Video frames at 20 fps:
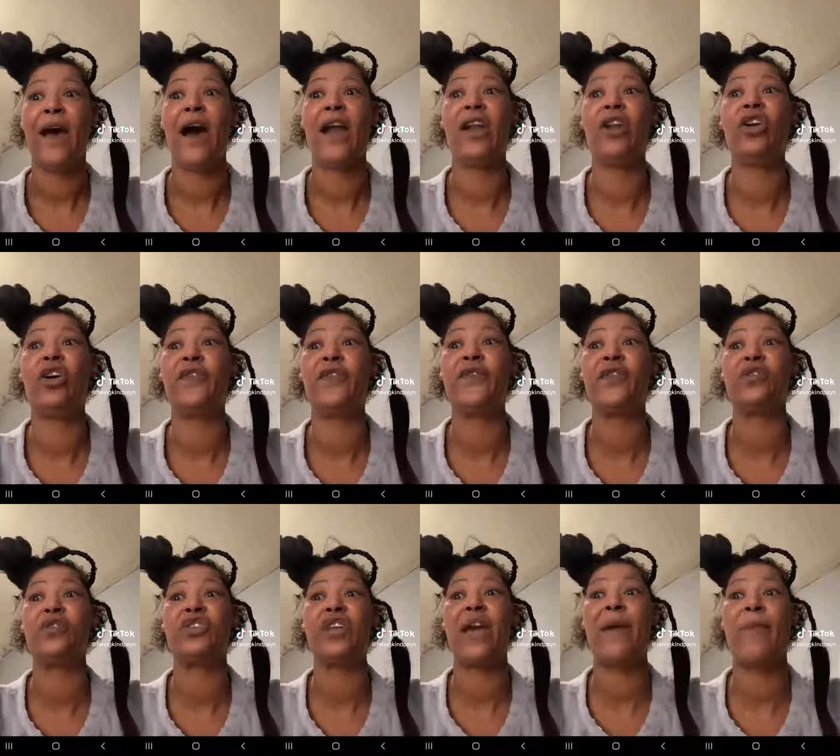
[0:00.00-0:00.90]
I love
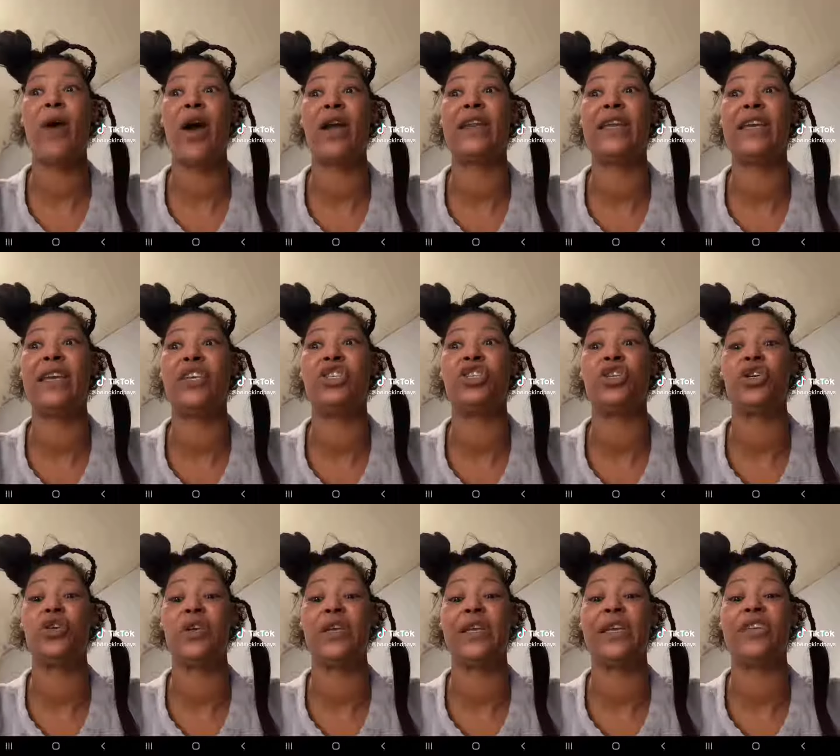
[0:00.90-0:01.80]
you, Gemma. I need
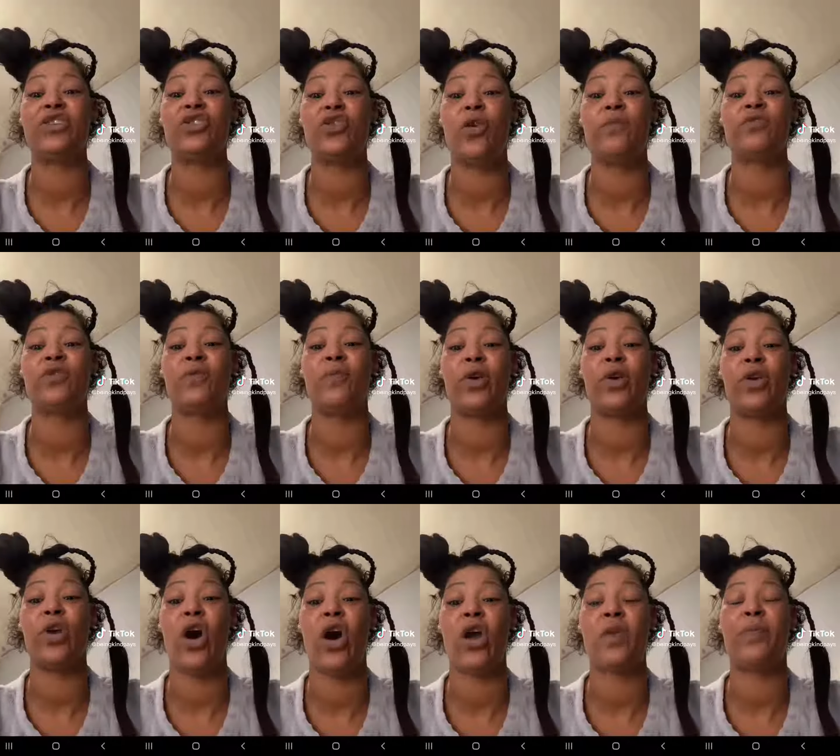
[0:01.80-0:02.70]
you. You need to come to my
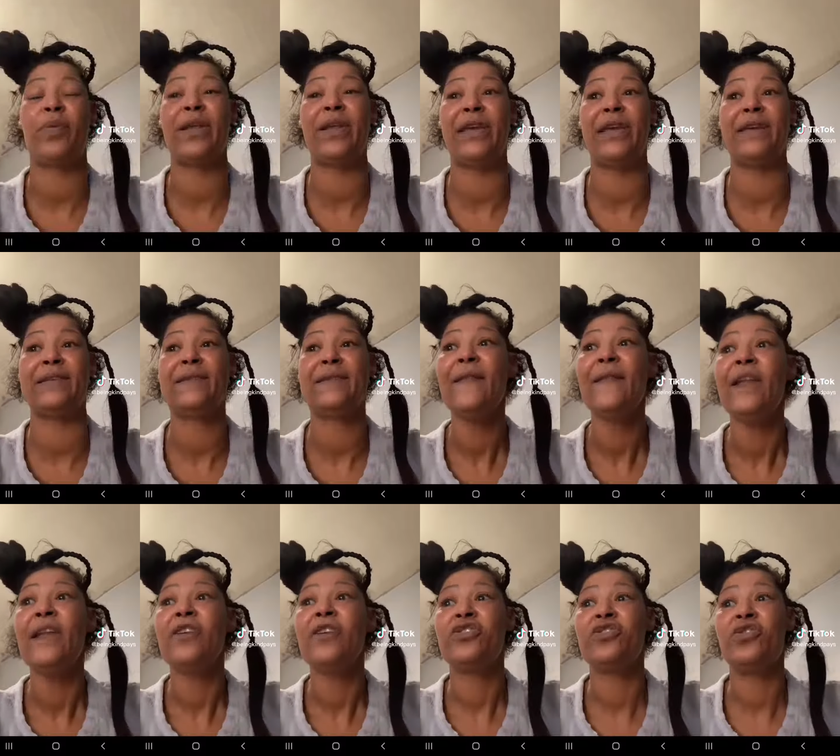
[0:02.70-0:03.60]
yard, please.
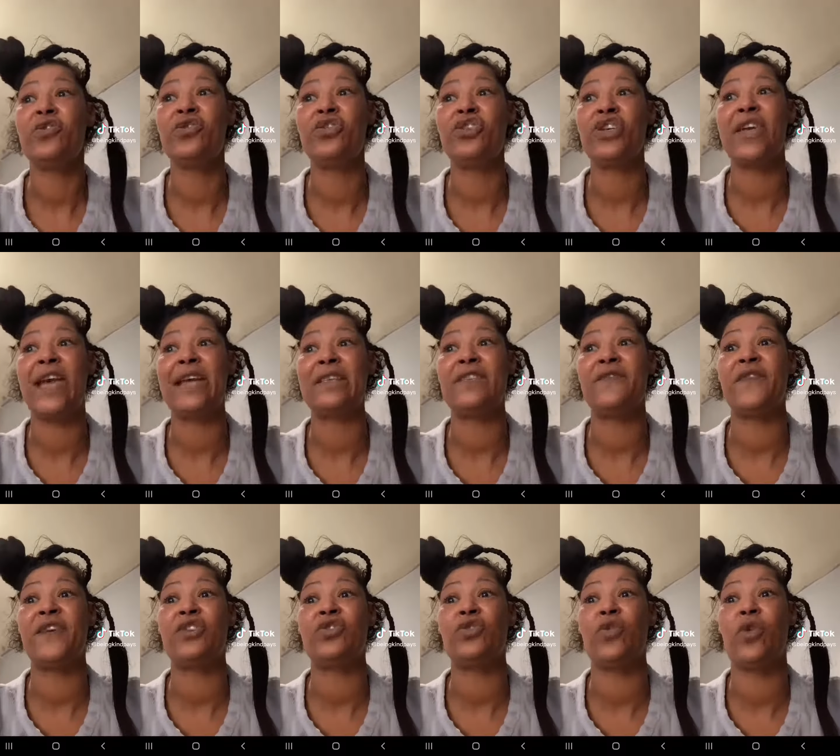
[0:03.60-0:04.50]
As soon as you get to
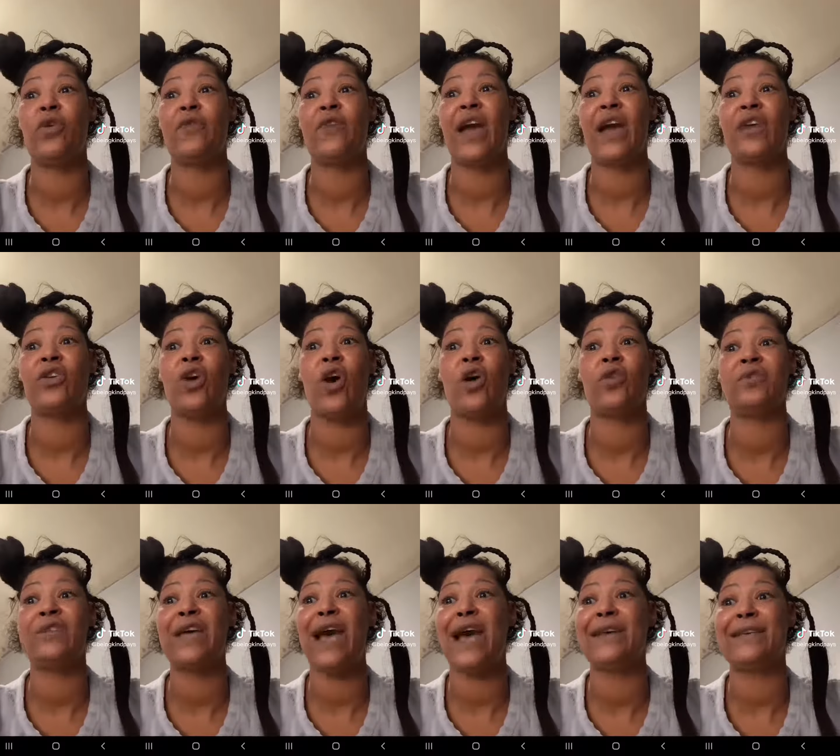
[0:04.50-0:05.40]
Victoria, yo,
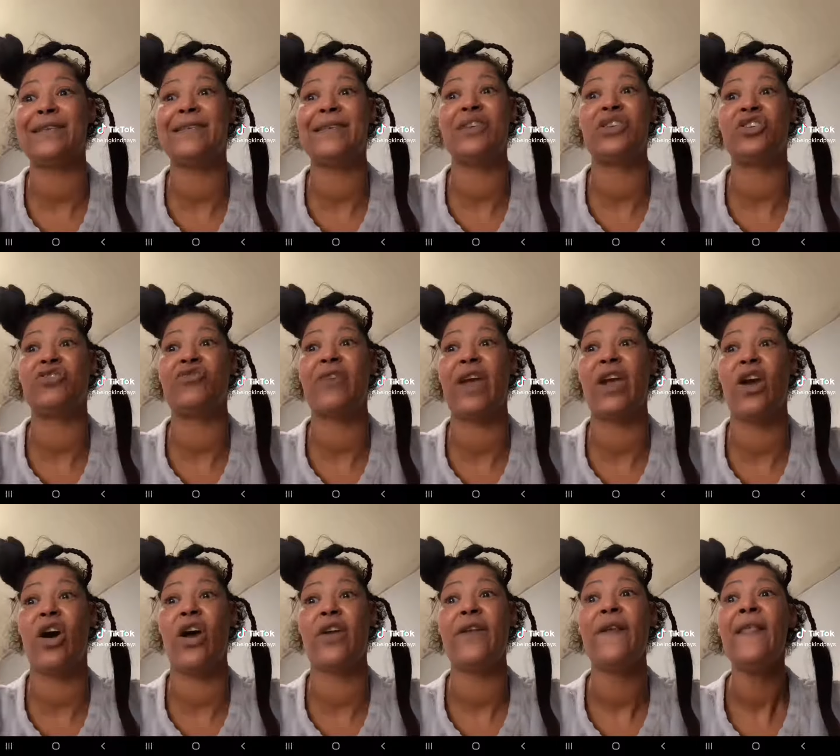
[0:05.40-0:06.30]
taxi it
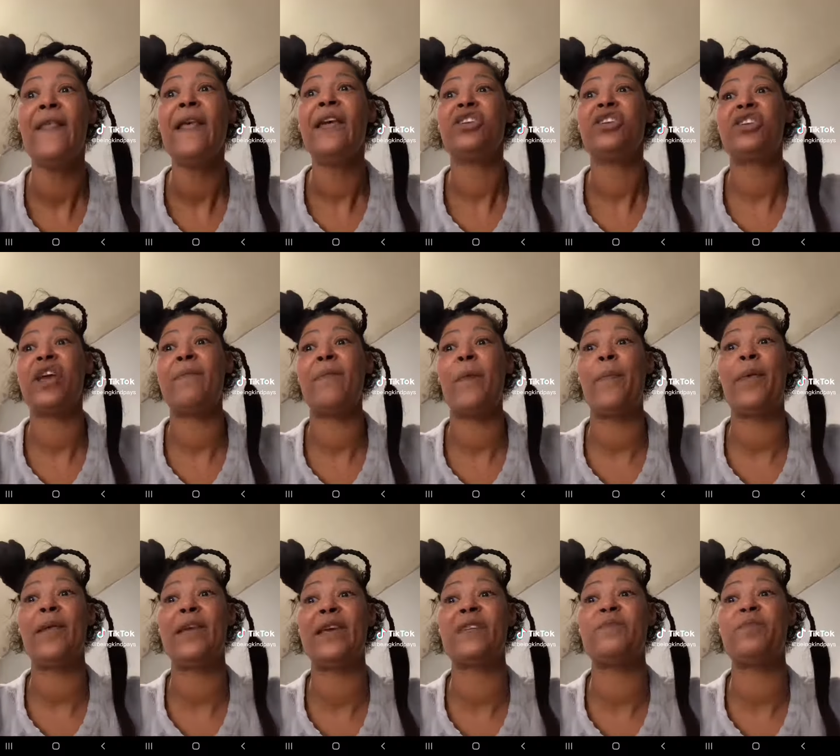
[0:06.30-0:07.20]
straight on. Gemma,
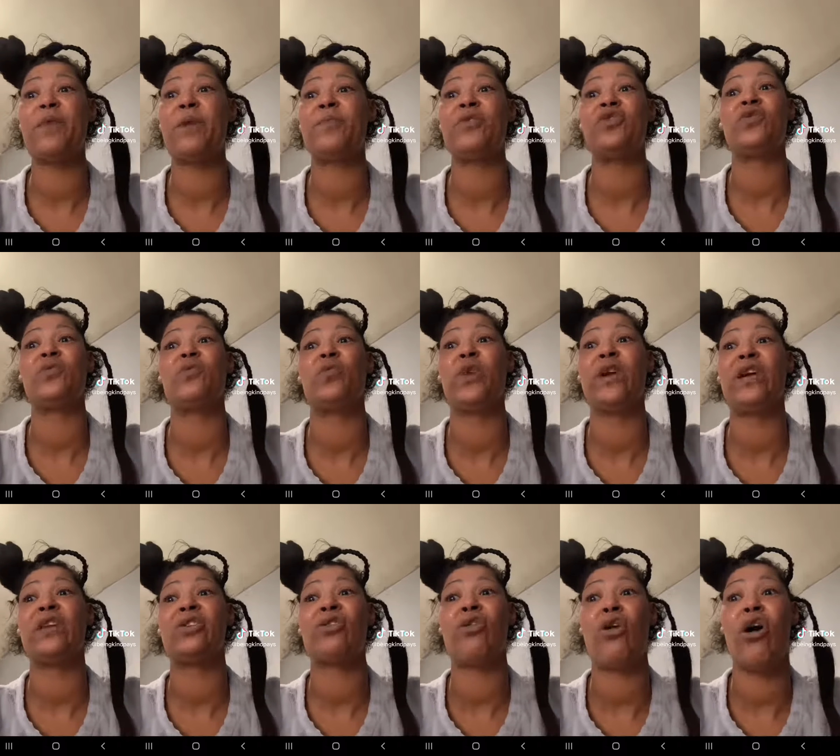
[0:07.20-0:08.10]
please bring me some
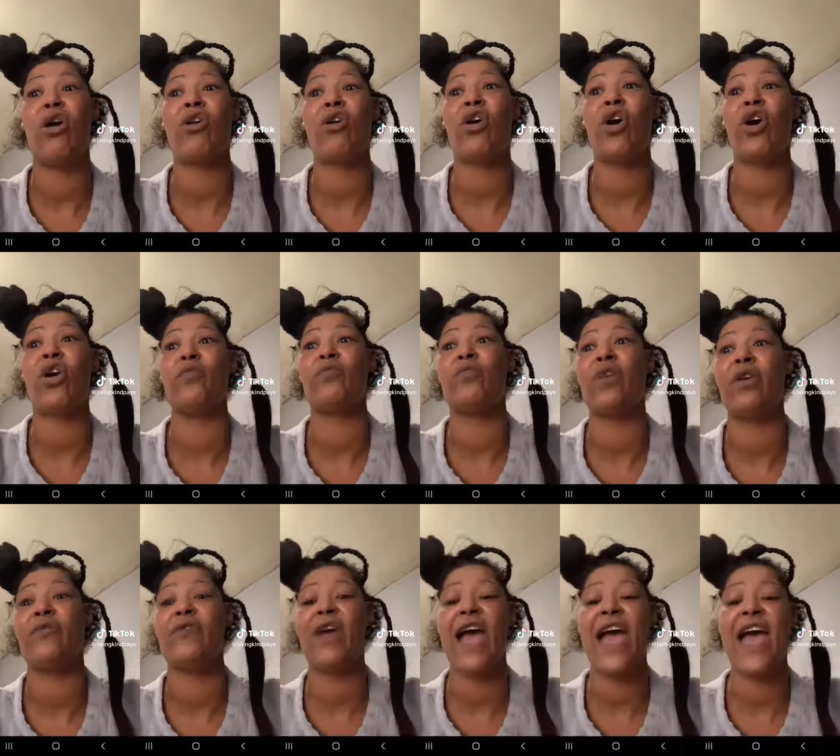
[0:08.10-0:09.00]
weed. I can't cope.
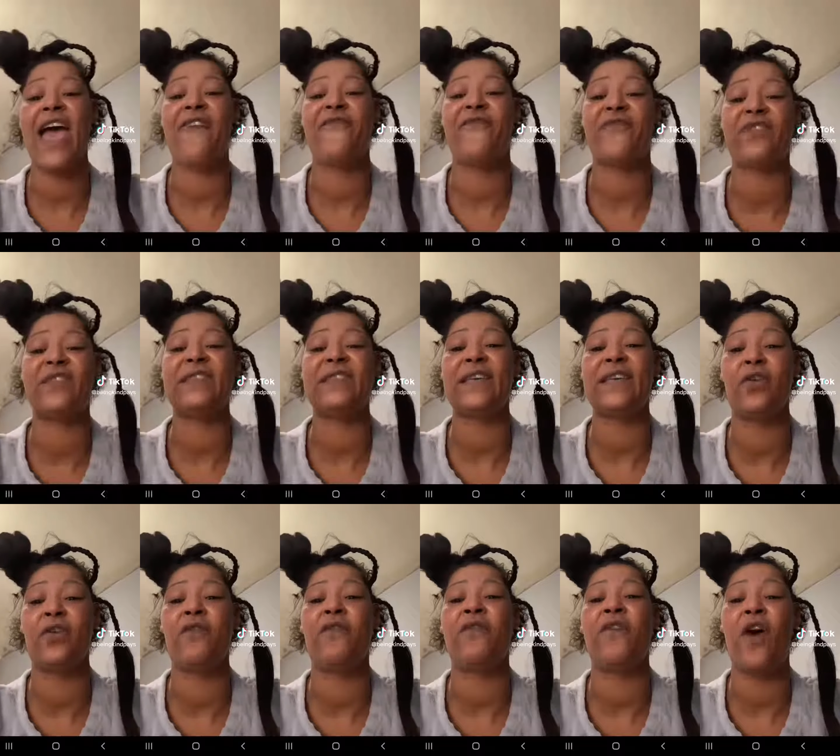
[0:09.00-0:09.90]
We're at every
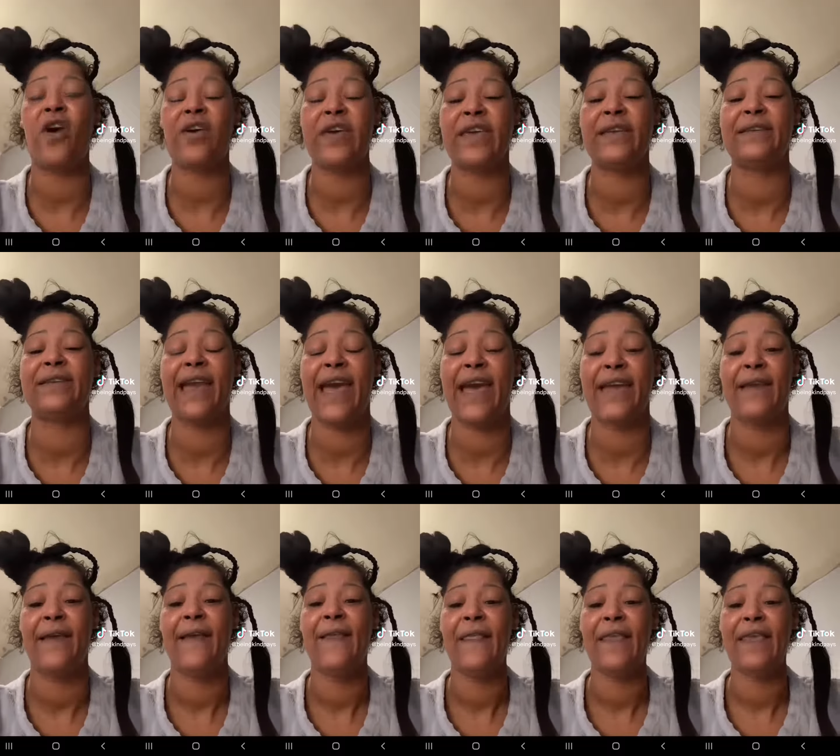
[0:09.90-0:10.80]
single fucking
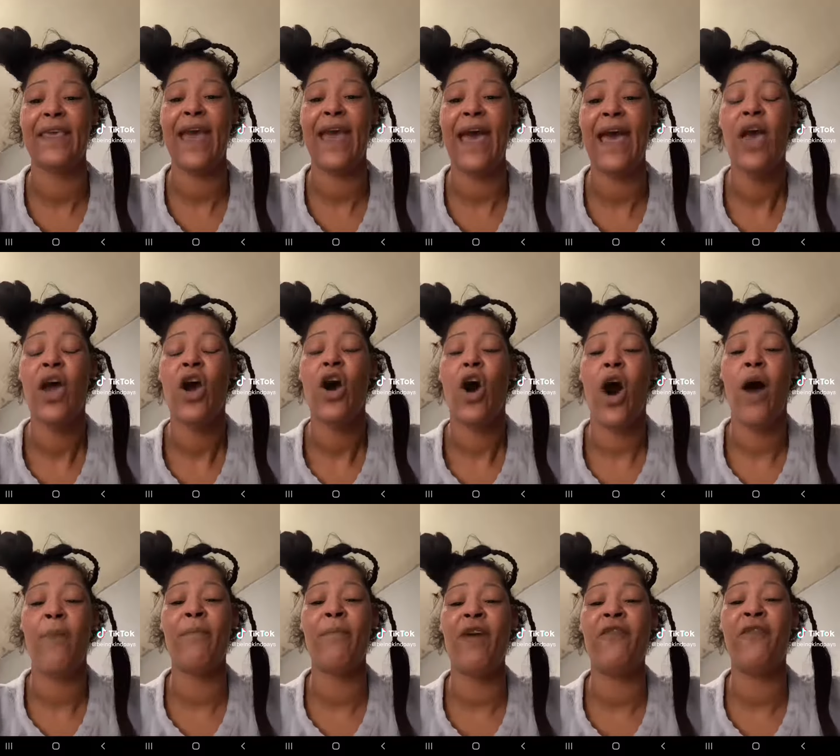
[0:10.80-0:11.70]
day. Yeah?
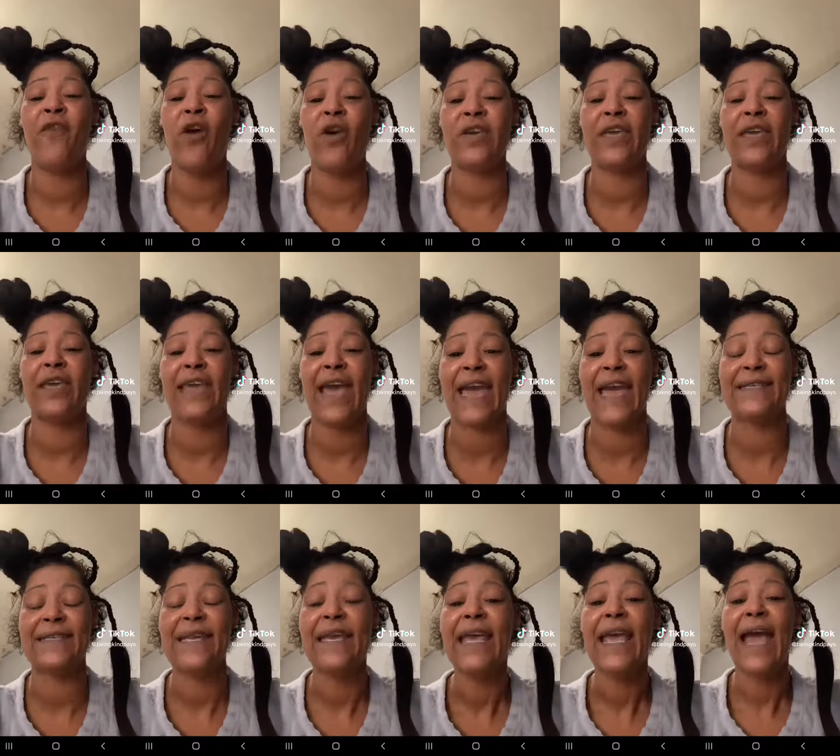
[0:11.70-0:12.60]
On my fucking
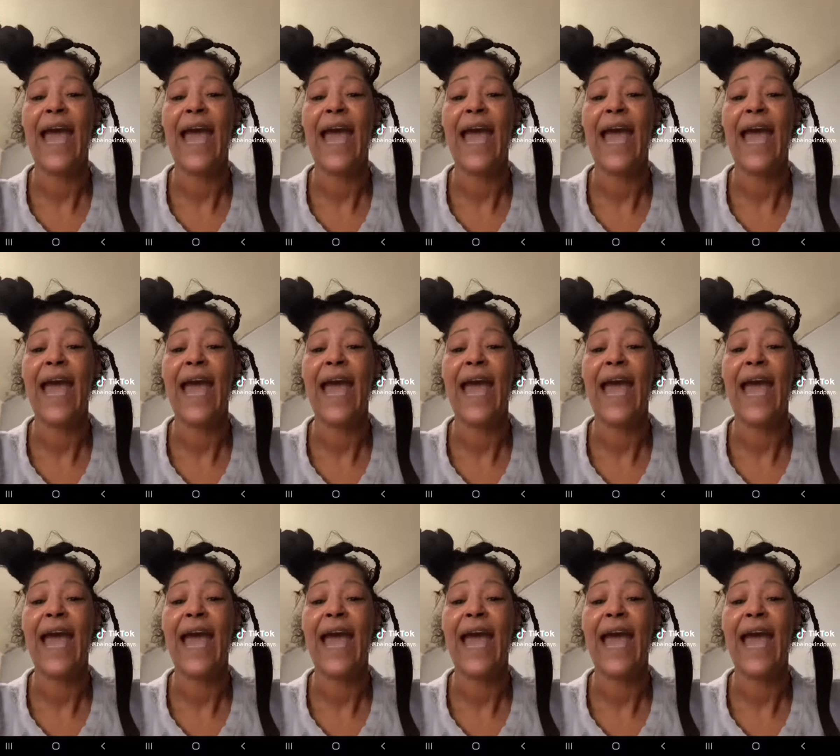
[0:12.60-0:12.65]
case.